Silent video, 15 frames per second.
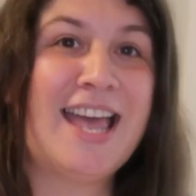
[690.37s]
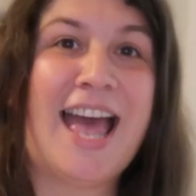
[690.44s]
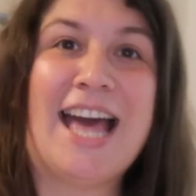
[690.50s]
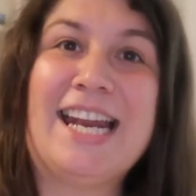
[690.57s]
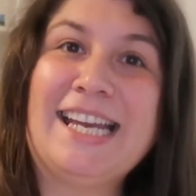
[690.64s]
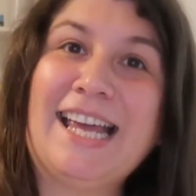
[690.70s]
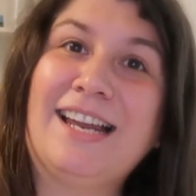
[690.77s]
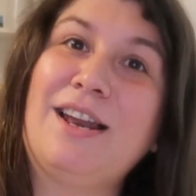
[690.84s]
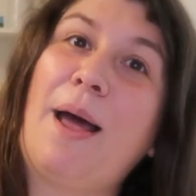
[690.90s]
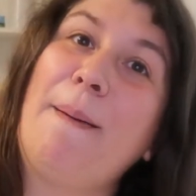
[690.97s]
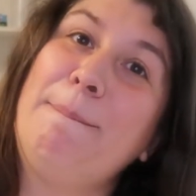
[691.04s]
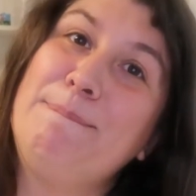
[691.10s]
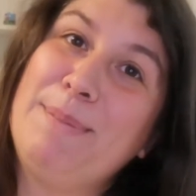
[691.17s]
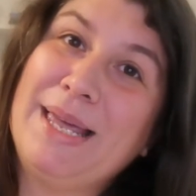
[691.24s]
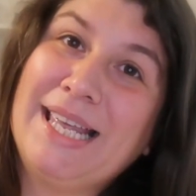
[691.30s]
And again,
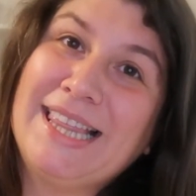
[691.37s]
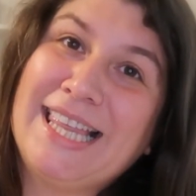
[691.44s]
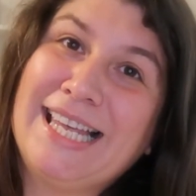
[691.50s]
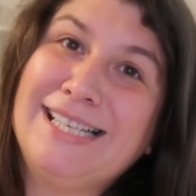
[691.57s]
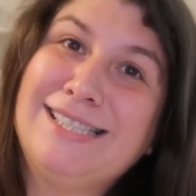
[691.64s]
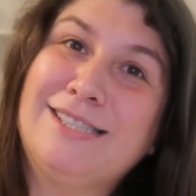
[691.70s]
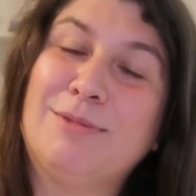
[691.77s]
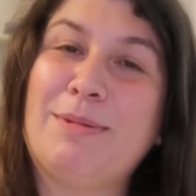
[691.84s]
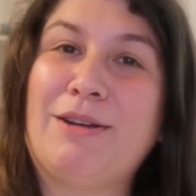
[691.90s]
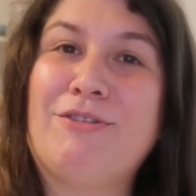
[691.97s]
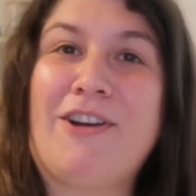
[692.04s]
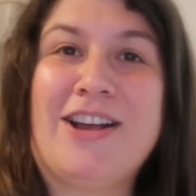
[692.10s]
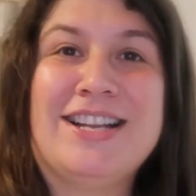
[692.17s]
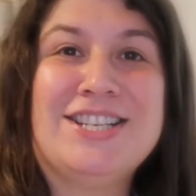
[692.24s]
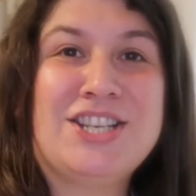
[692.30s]
big thanks to my
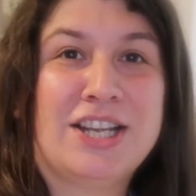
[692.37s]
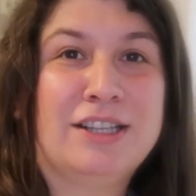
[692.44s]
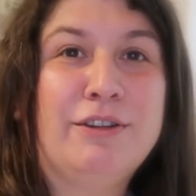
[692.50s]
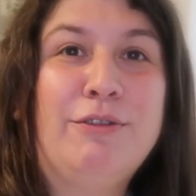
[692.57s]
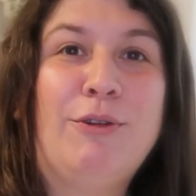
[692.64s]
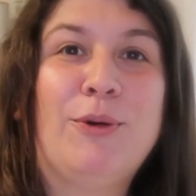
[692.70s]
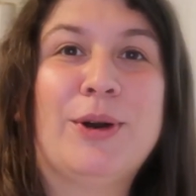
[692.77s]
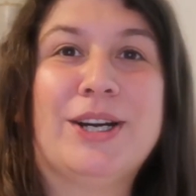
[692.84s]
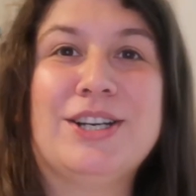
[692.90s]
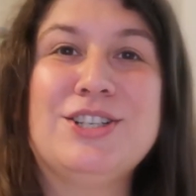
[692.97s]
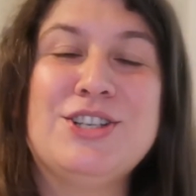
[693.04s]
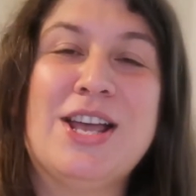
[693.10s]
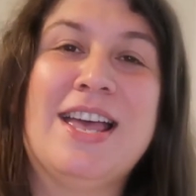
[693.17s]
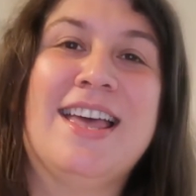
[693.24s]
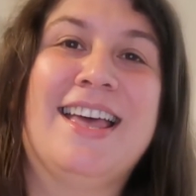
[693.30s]
friend Jen LaForge